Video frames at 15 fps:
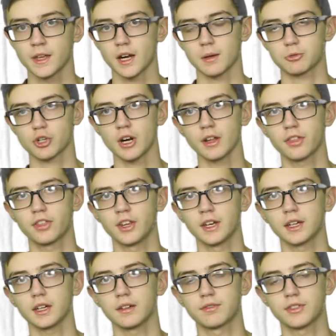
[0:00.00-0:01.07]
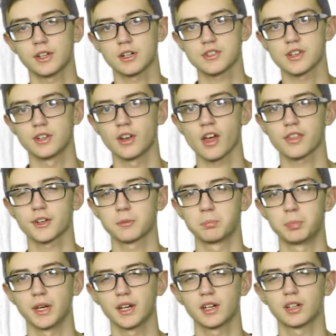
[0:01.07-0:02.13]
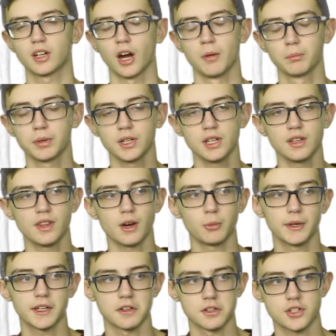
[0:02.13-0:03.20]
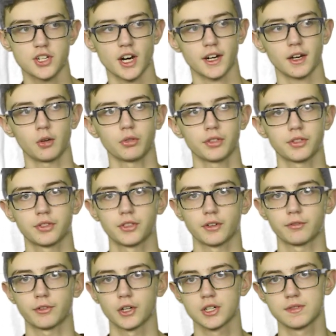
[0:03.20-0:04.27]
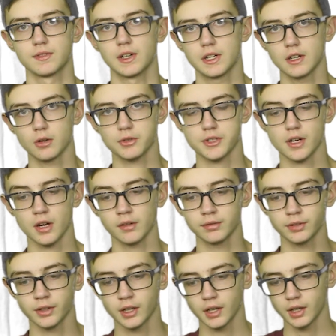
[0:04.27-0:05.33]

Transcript: I'm trying to think if there's another big company that we can check out the first videos of.